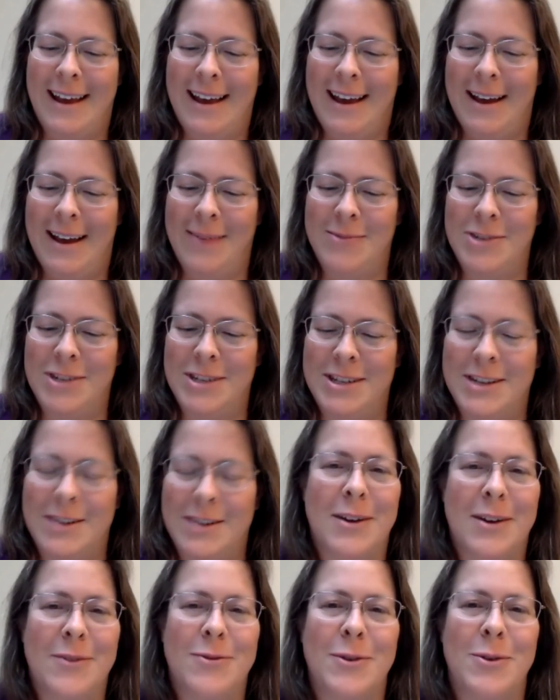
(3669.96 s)
Um, just
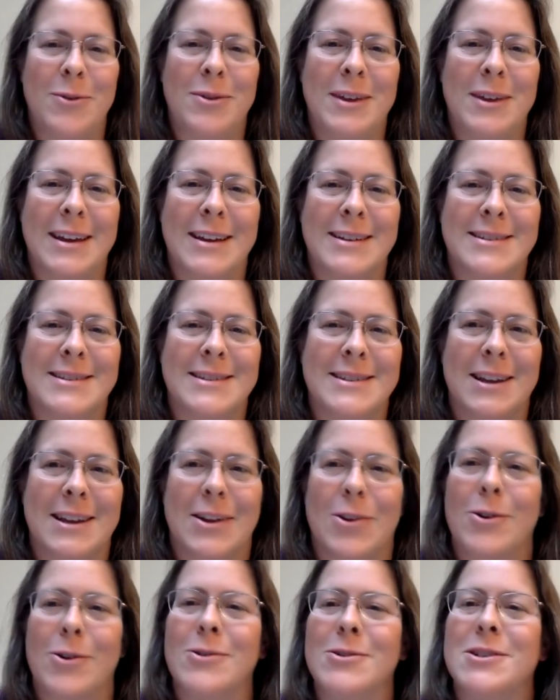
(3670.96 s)
a, a, few things
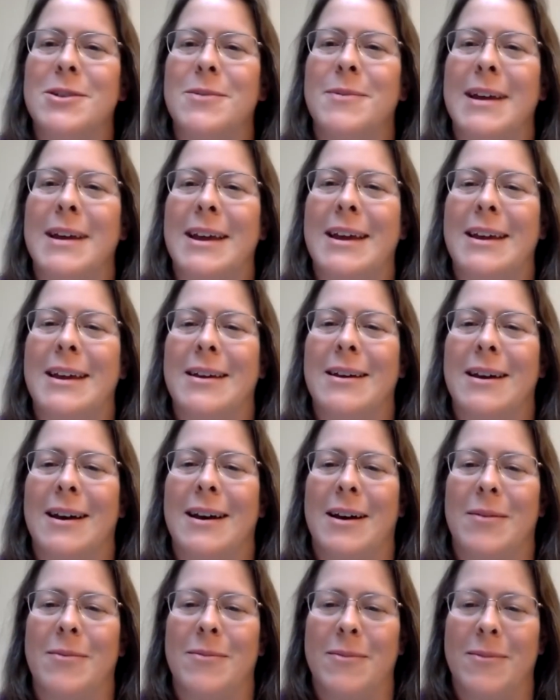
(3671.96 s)
occur to me
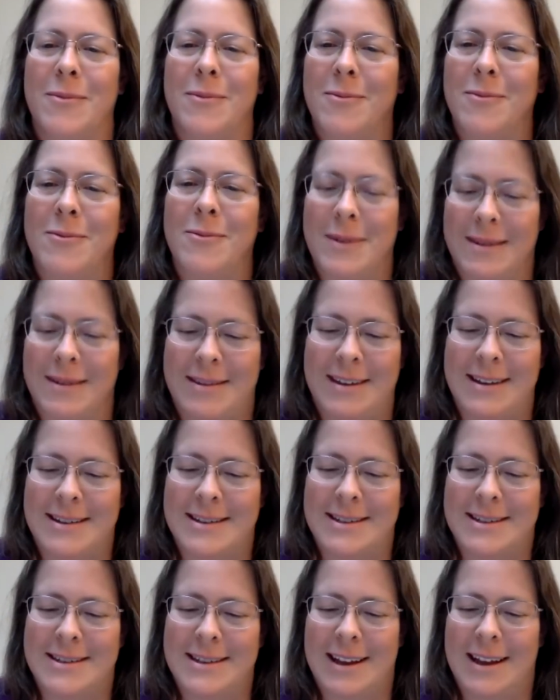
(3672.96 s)
um, with
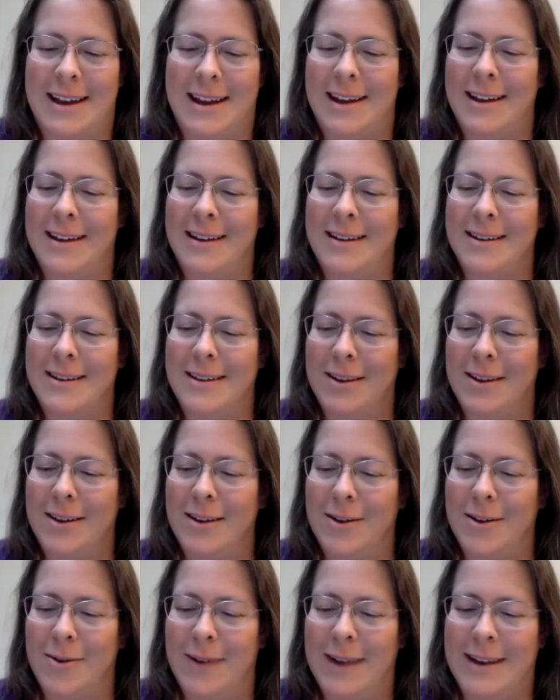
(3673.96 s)
this uh,
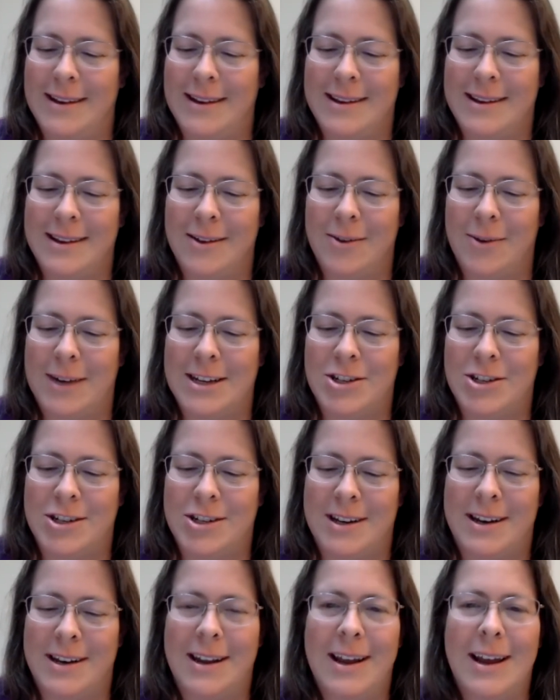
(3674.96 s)
great
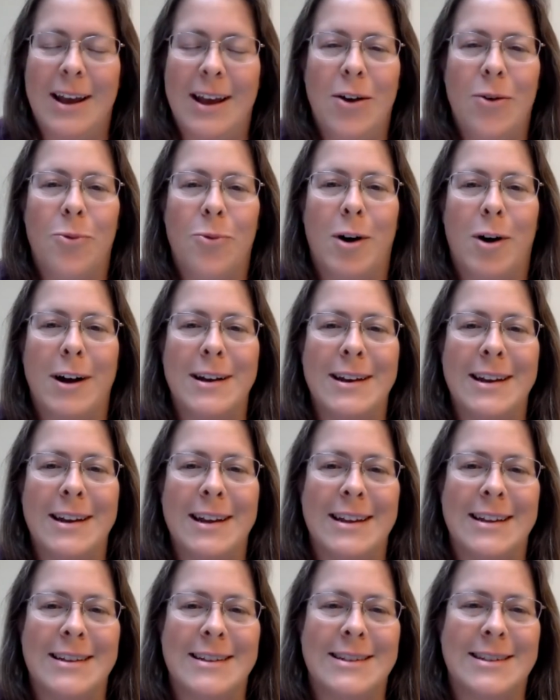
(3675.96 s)
question. One
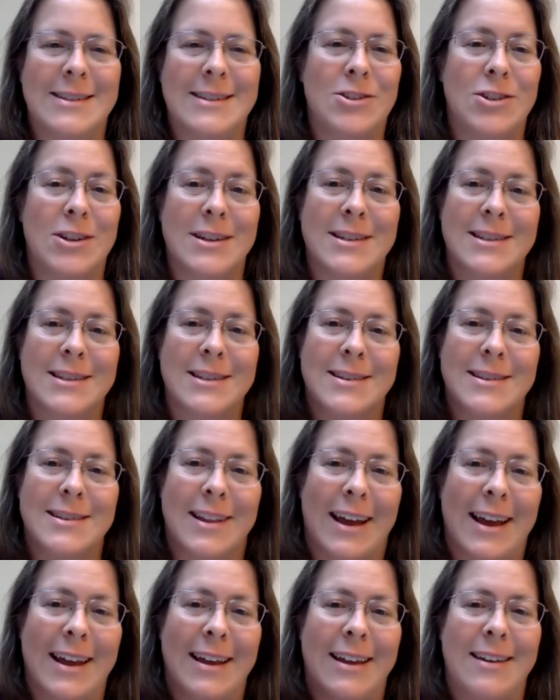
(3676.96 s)
is just
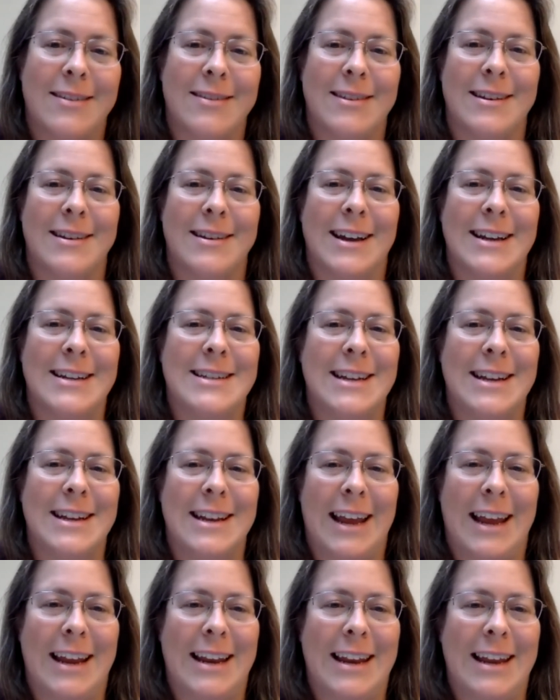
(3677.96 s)
like the
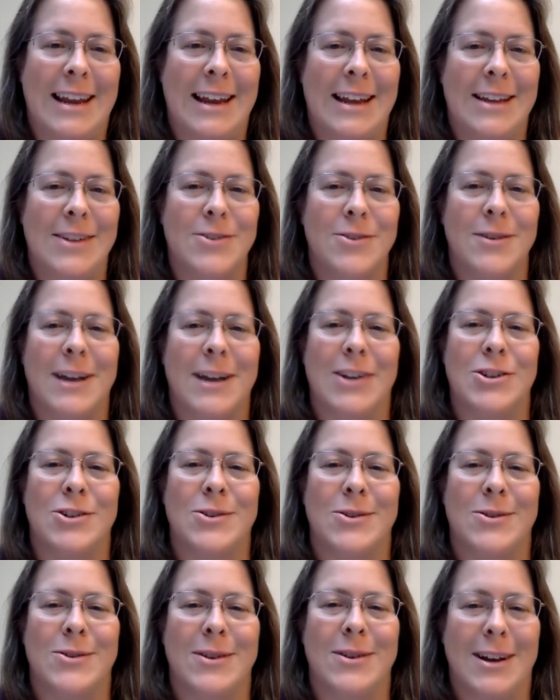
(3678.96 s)
1980
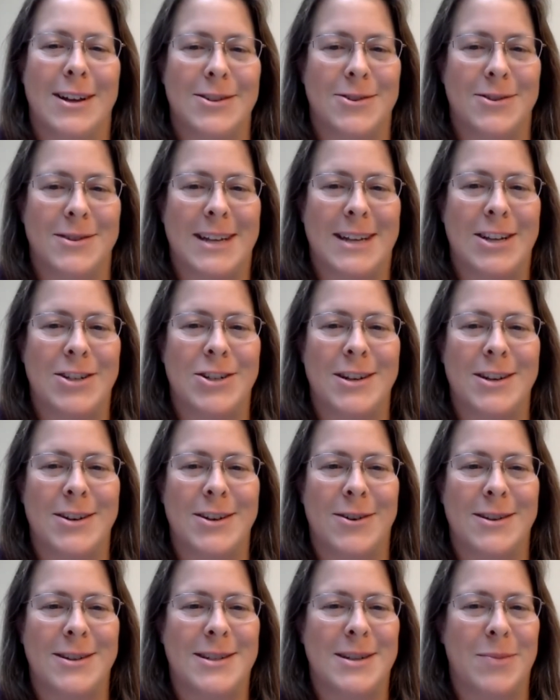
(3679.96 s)
International Consultation
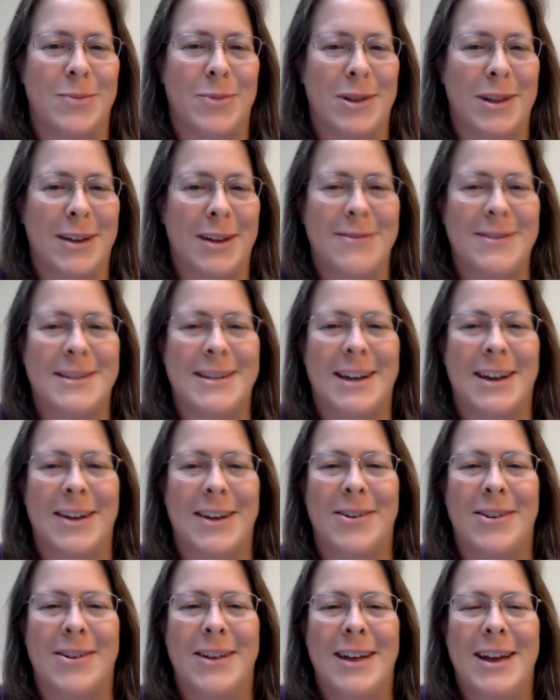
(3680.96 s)
on Simple
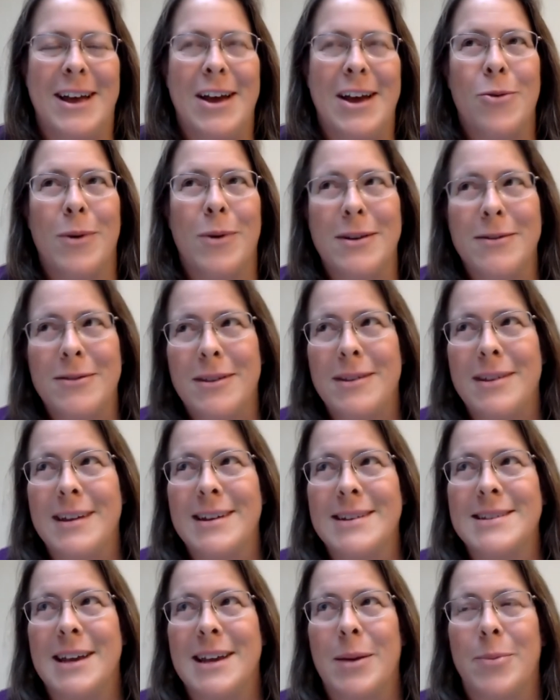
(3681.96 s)
Lifestyle, one of the
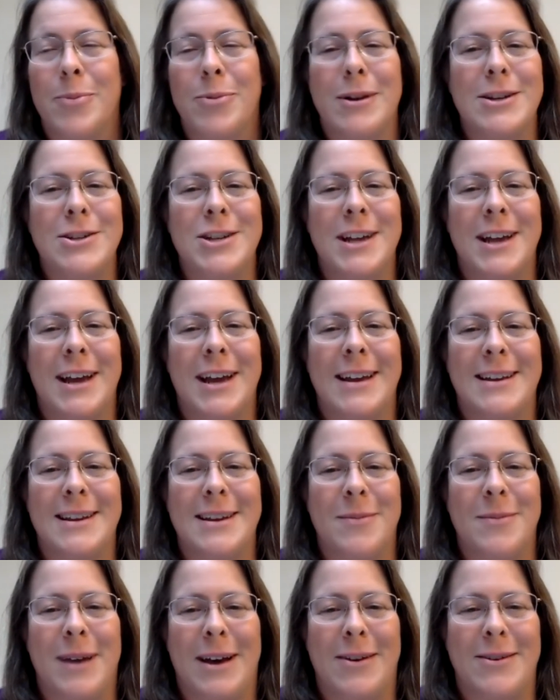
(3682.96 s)
things I appreciate
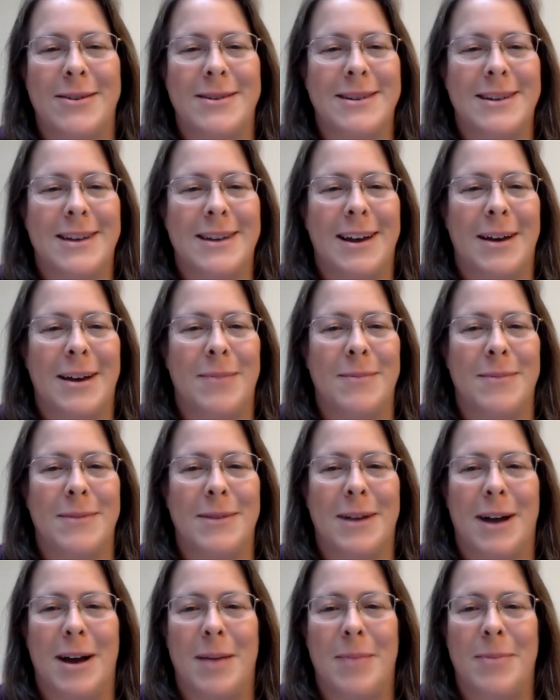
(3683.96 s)
about um,
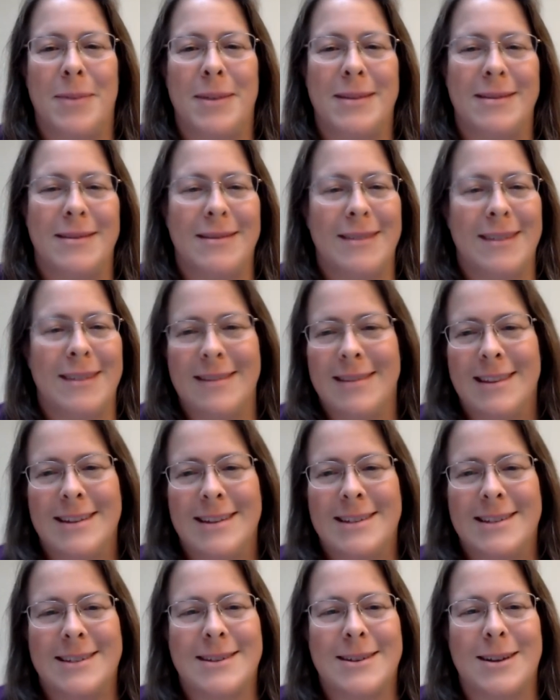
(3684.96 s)
COP and, and
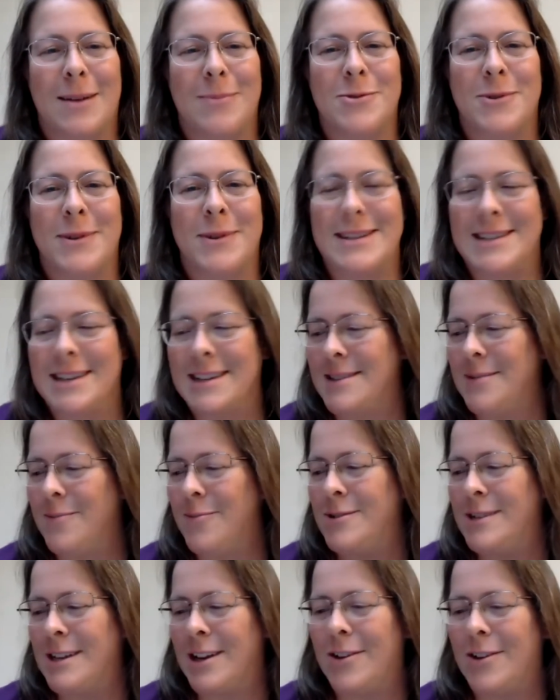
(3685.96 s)
this COP26 in
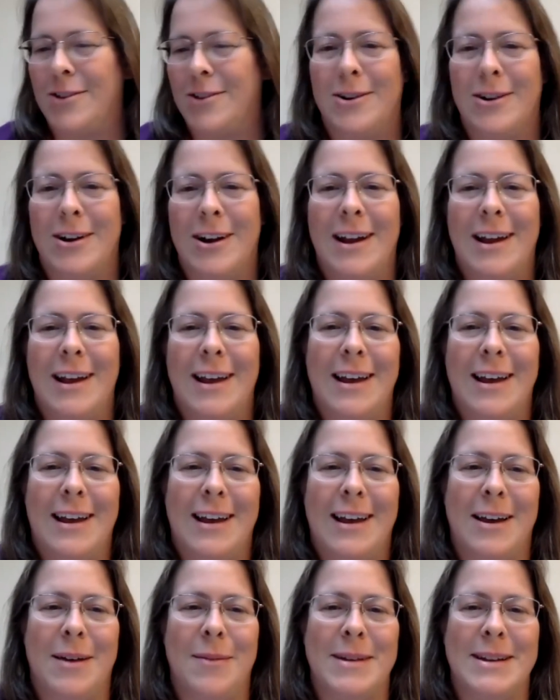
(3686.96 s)
particular
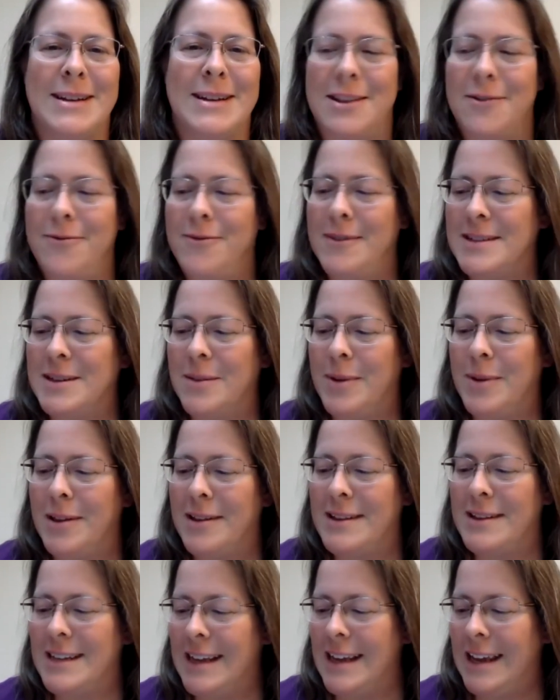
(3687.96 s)
um, is the
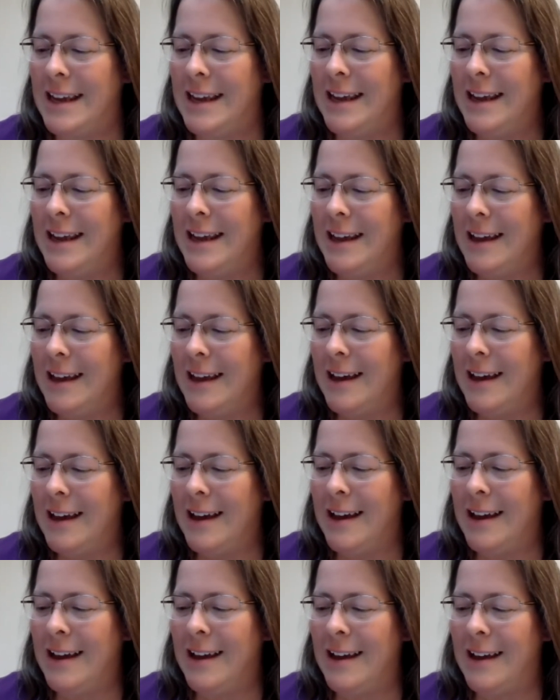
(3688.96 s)
visibility,
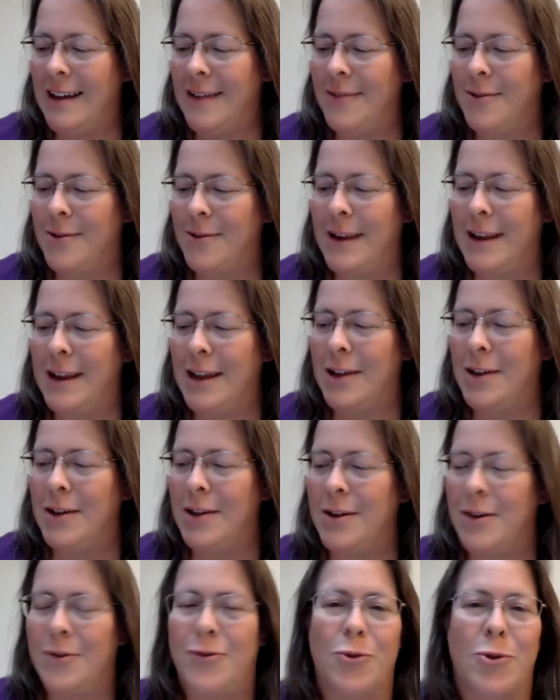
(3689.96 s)
uh, creating a,
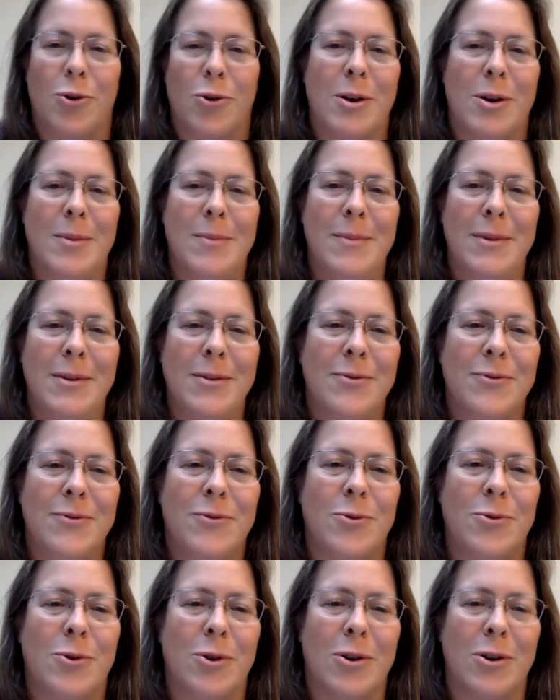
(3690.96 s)
a, forum
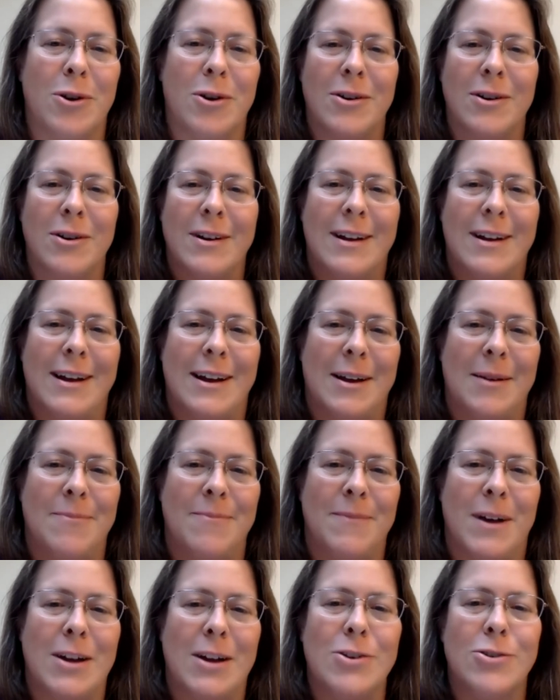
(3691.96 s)
for
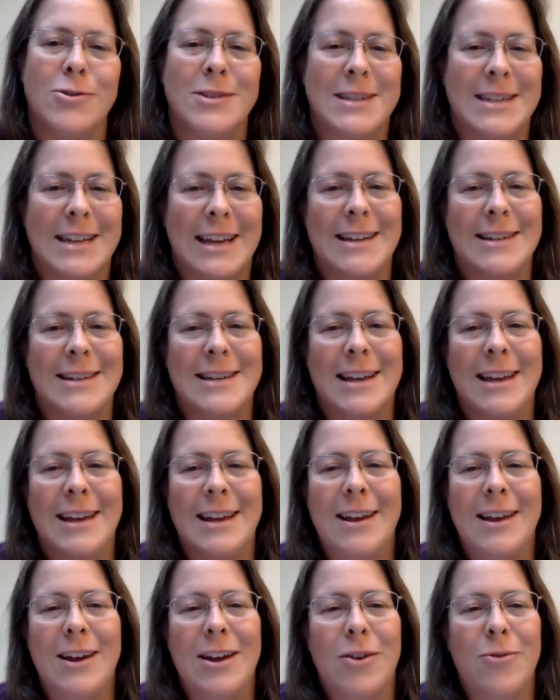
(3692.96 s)
um,
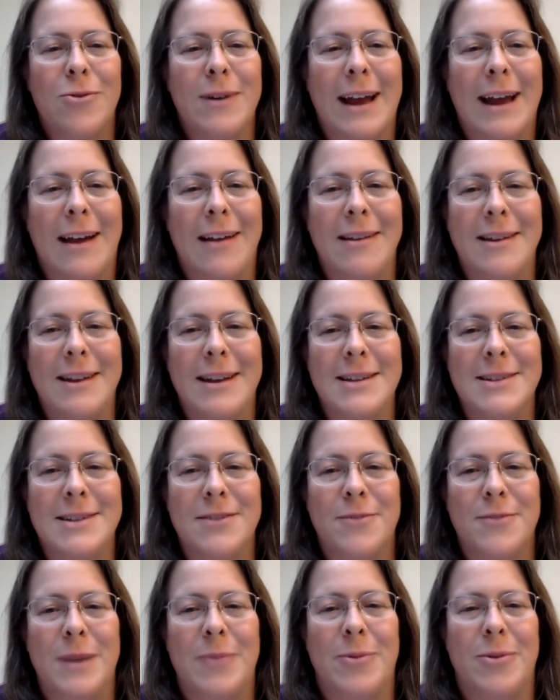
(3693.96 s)
understanding realities
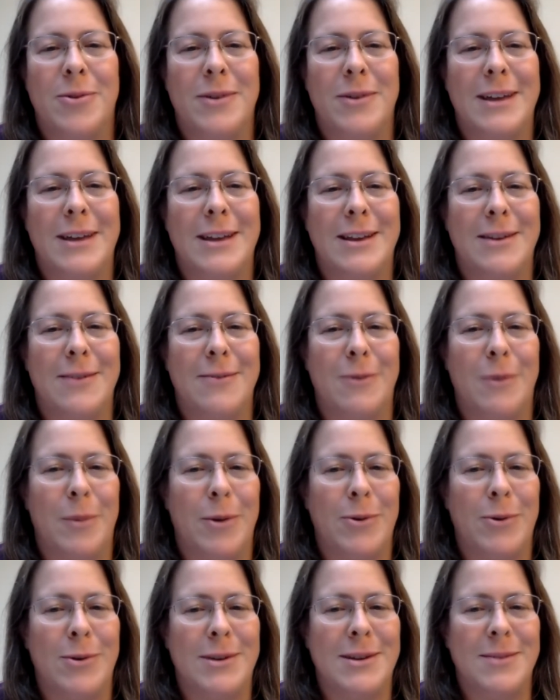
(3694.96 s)
of people in
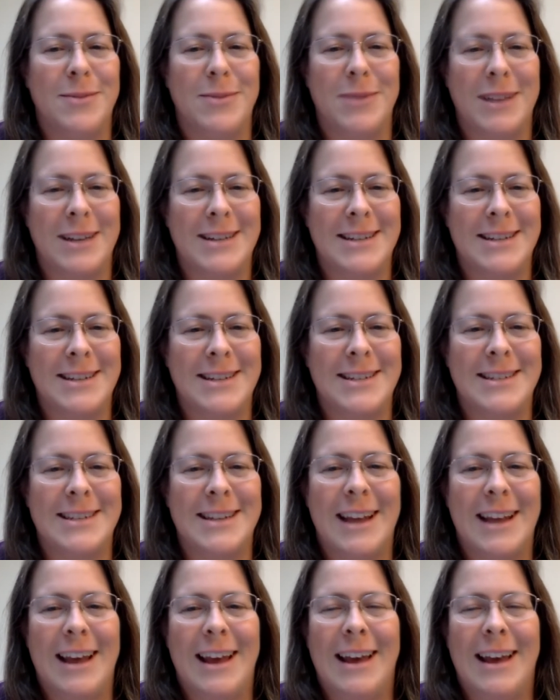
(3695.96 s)
remote places.